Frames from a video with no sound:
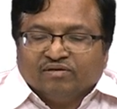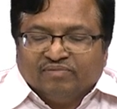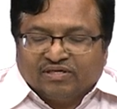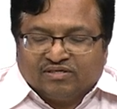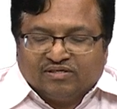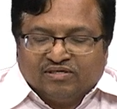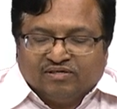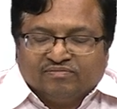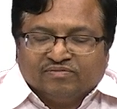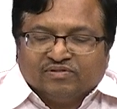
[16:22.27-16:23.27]
but
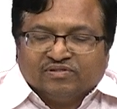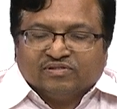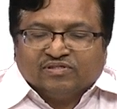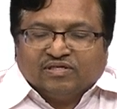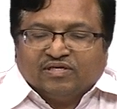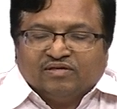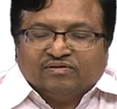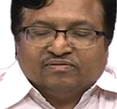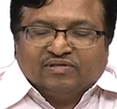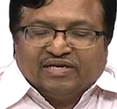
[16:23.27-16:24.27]

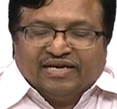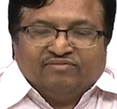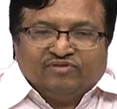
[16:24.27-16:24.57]
the light,